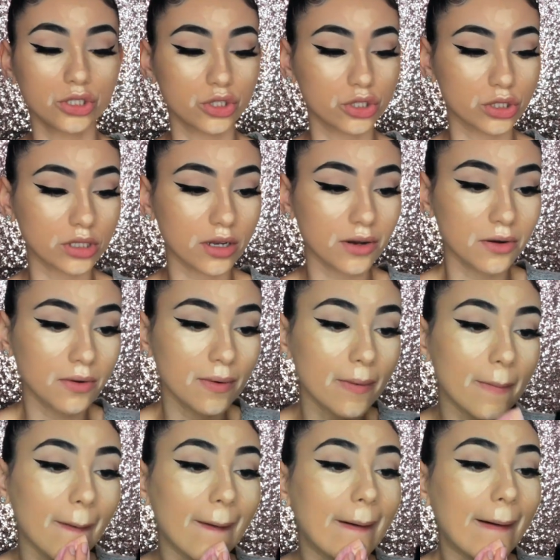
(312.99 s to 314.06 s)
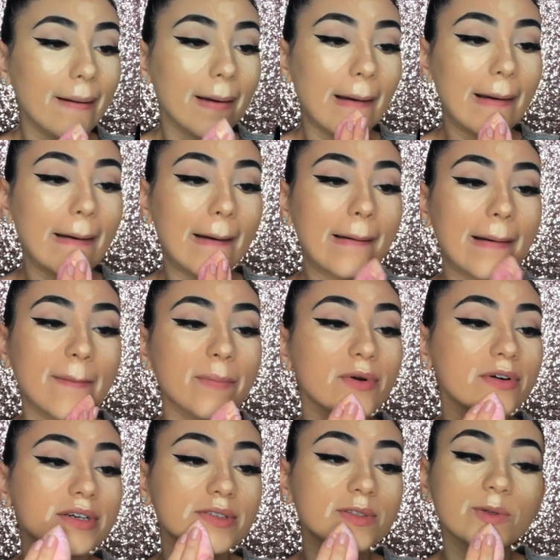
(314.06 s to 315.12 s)
So I'm
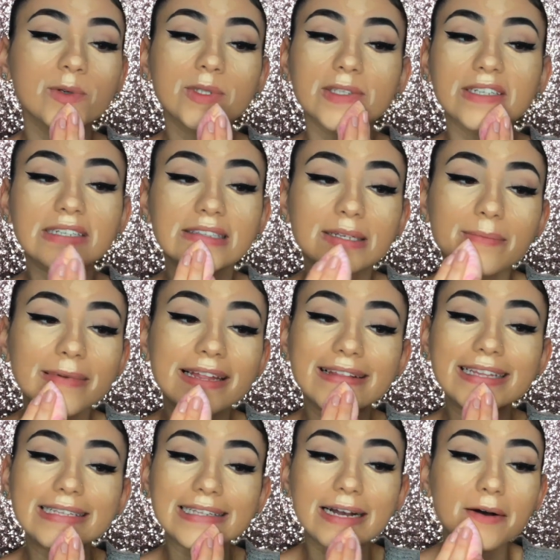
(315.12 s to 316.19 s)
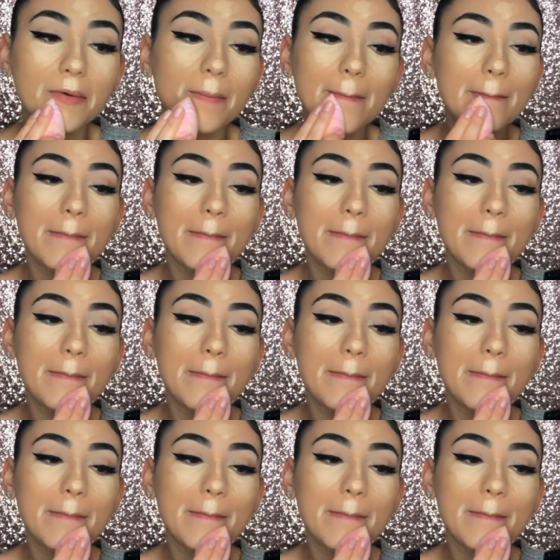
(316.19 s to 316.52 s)
going to start to blend this out.